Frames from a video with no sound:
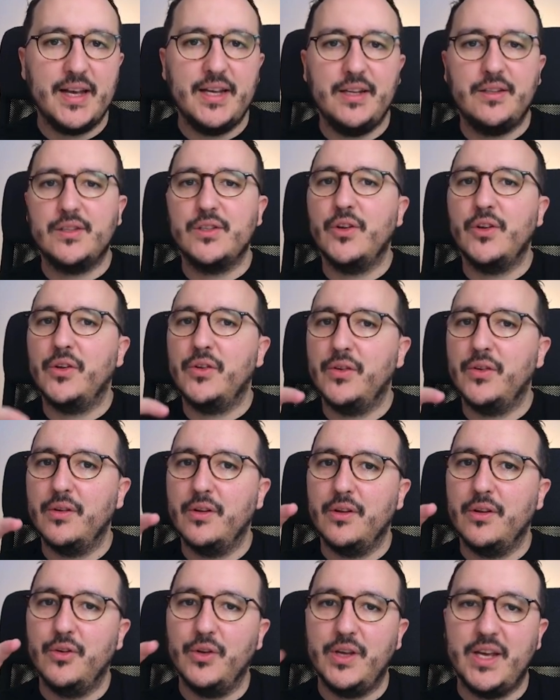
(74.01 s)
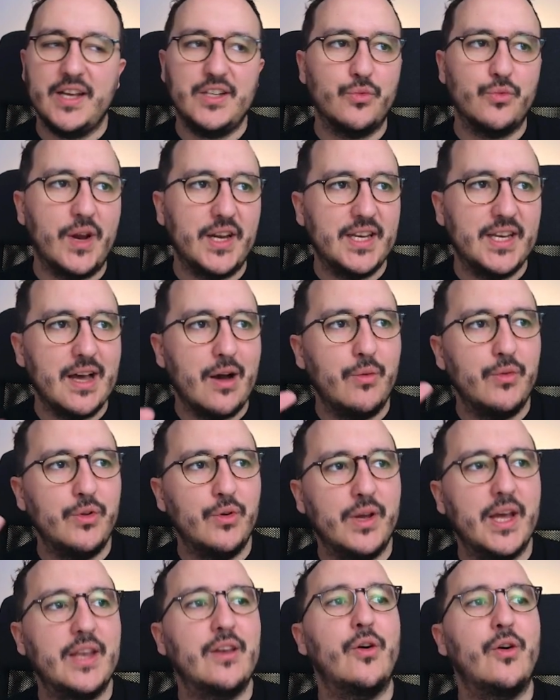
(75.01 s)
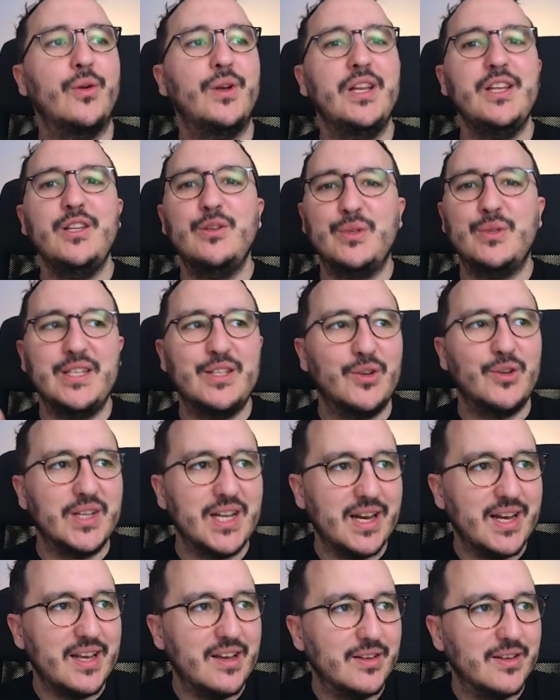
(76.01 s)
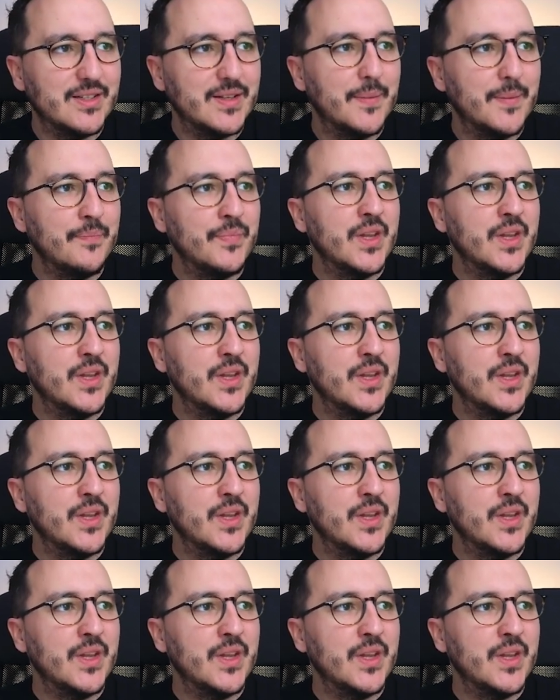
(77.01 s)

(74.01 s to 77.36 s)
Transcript: It's not the case right now. You can only use it on client.